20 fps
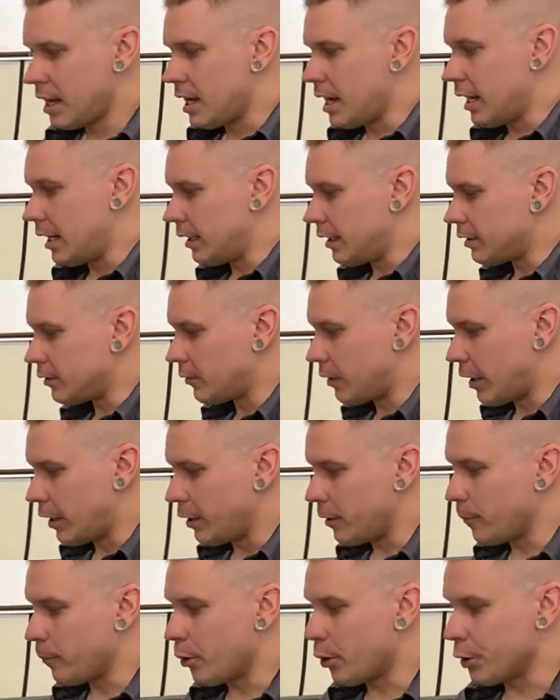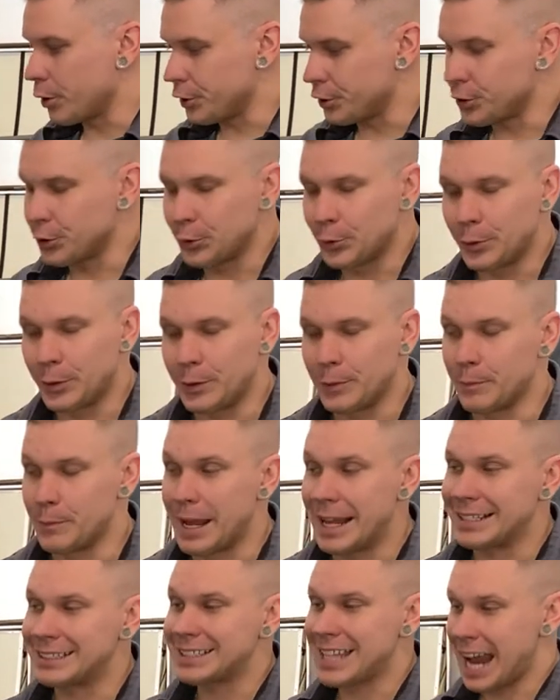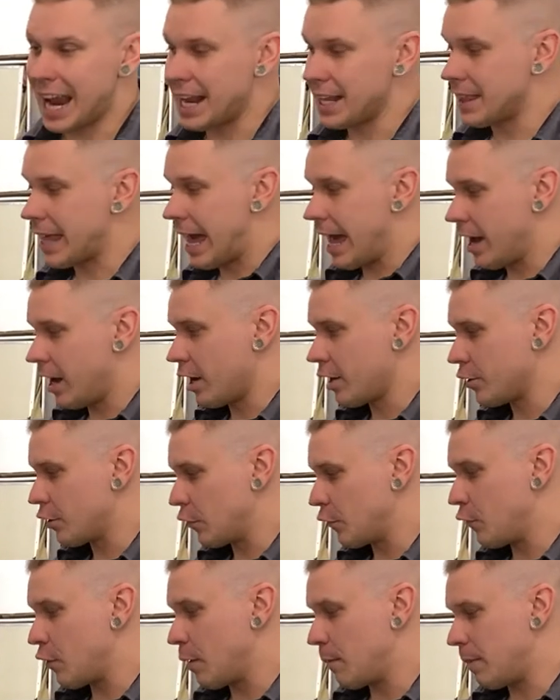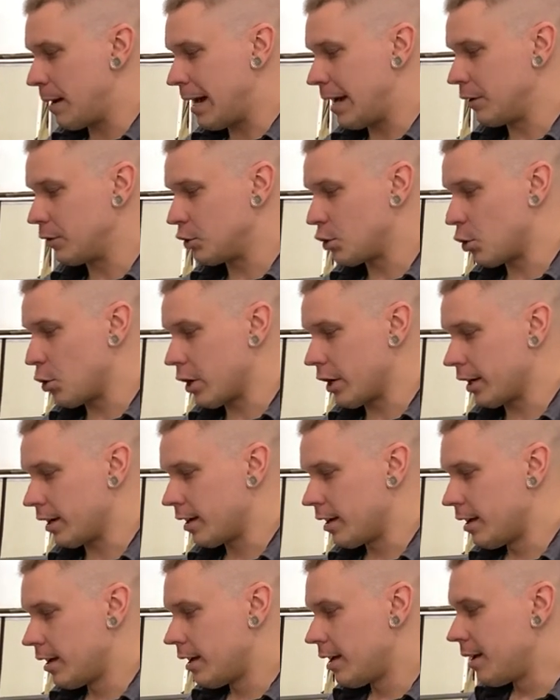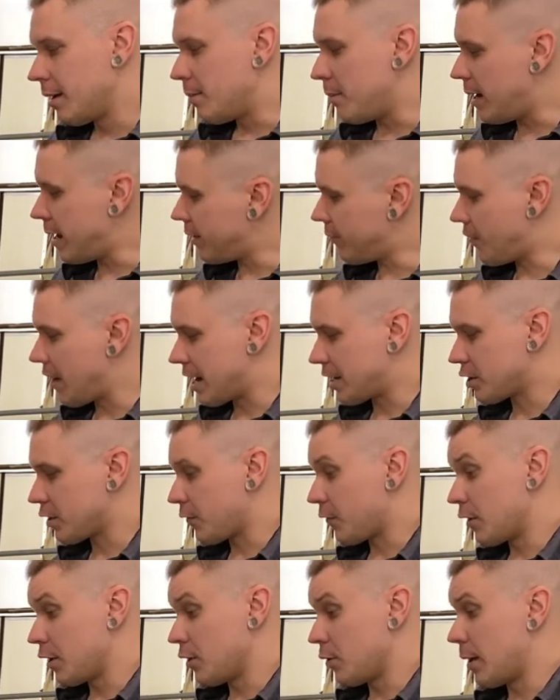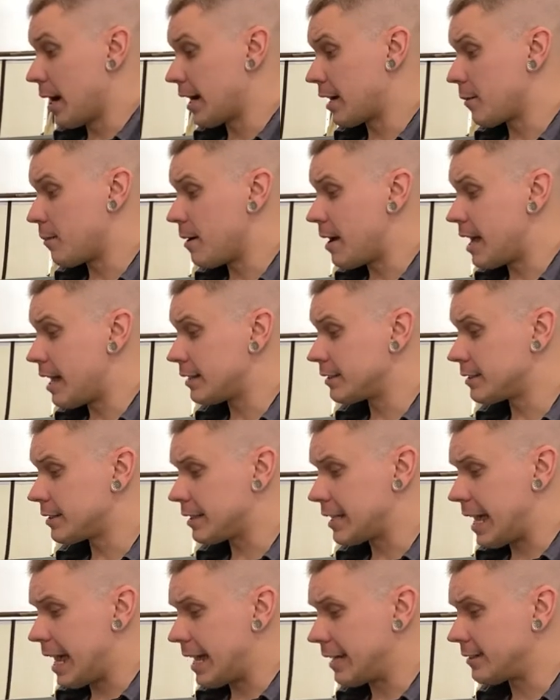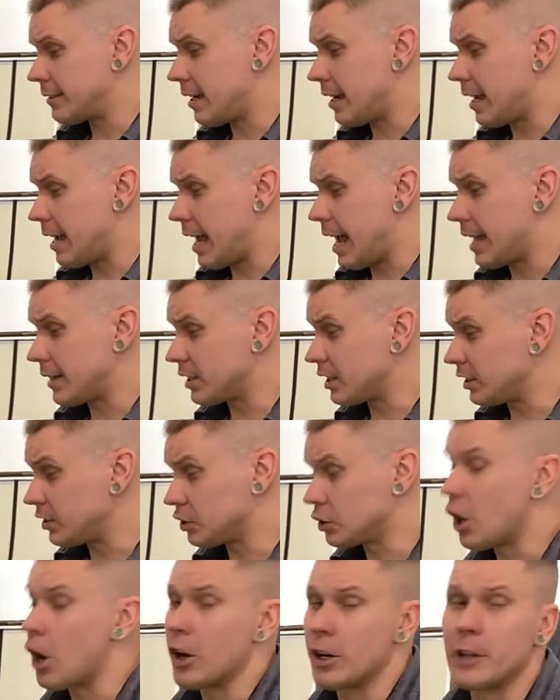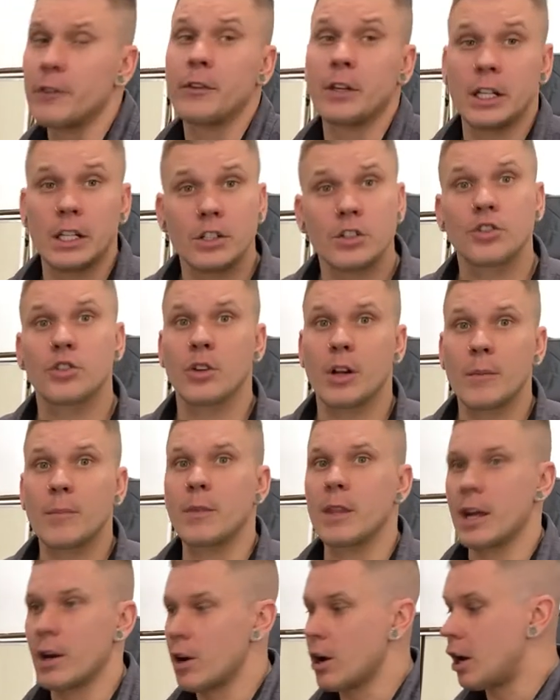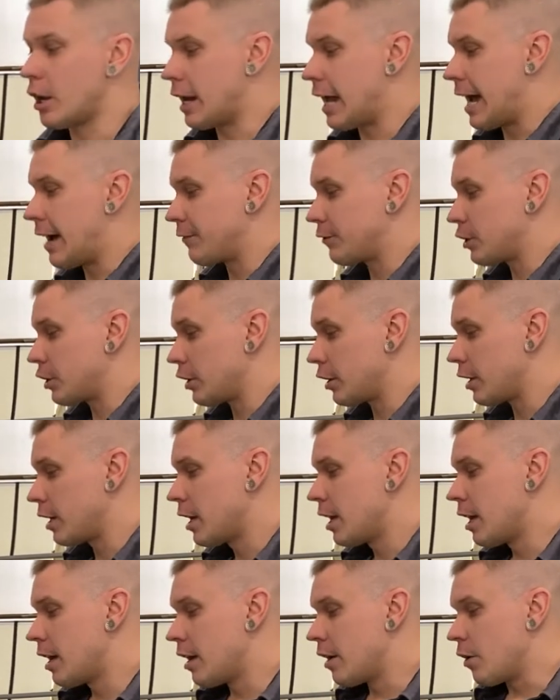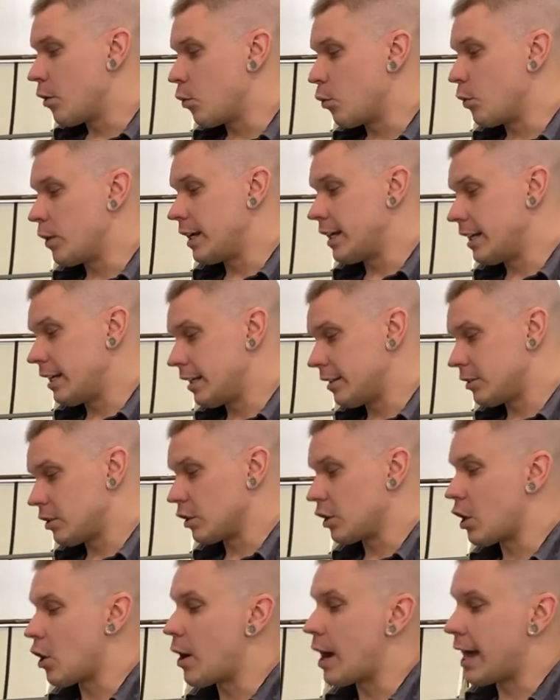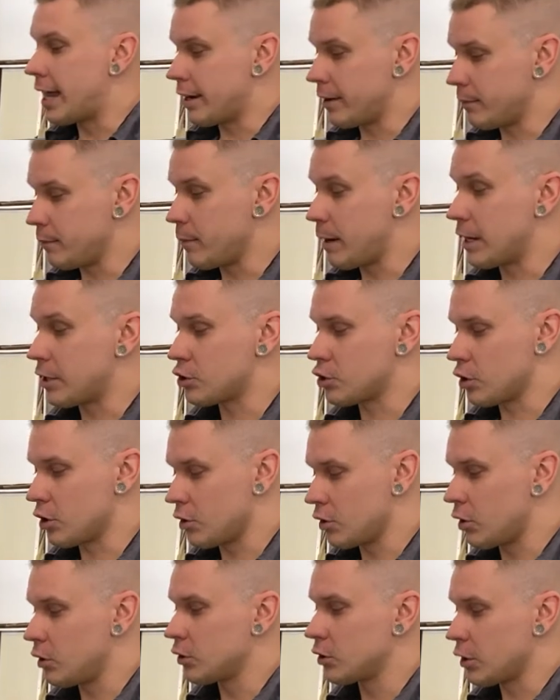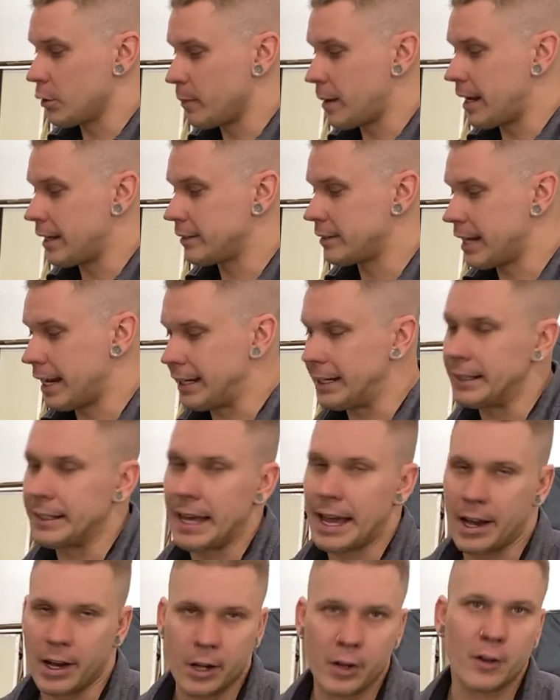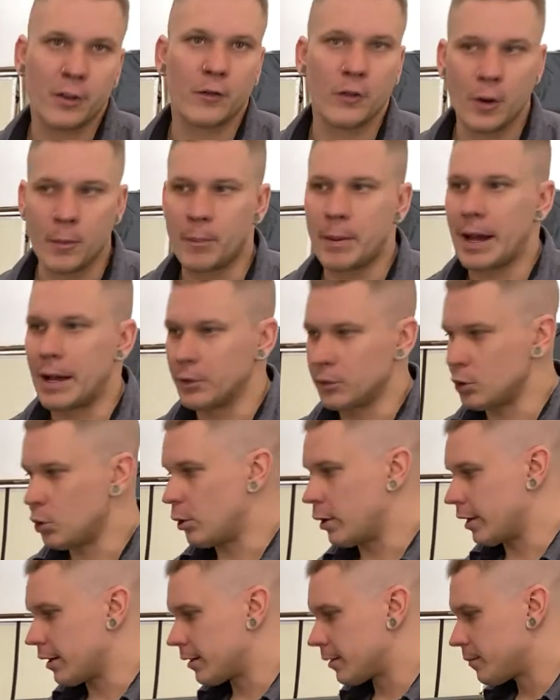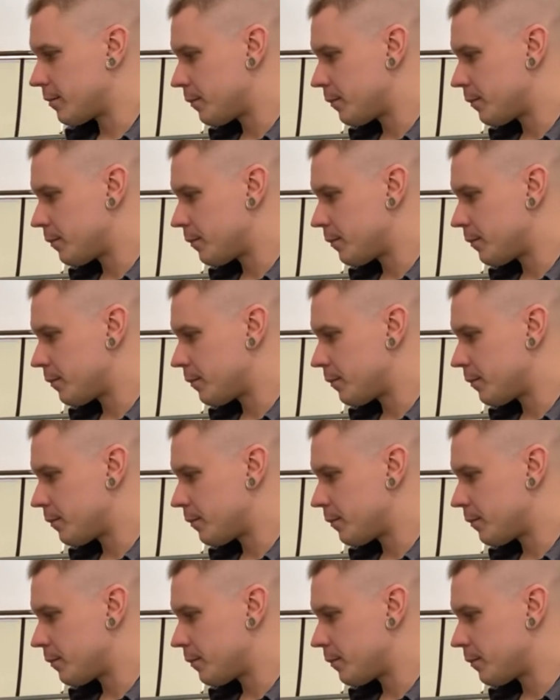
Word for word: it is very important to maintain that one hundred foot pound torque. Manufacturer further recommends that uh, at the start of each trip thereon after, we need to go ahead and make sure those are maintaining that one hundred foot pound torque.